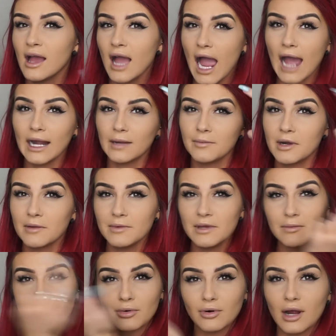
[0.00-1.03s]
and I'm going to be
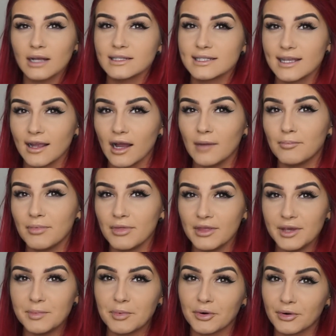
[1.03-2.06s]
bronzing up
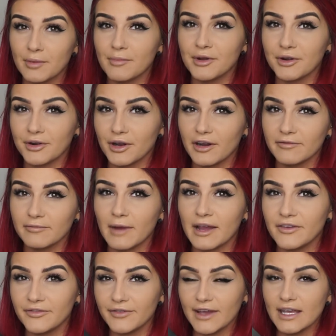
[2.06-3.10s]
the perimeter of my
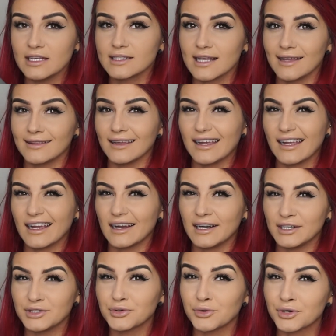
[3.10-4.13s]
face and like
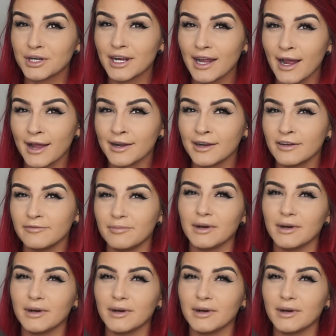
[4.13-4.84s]
contouring kind of,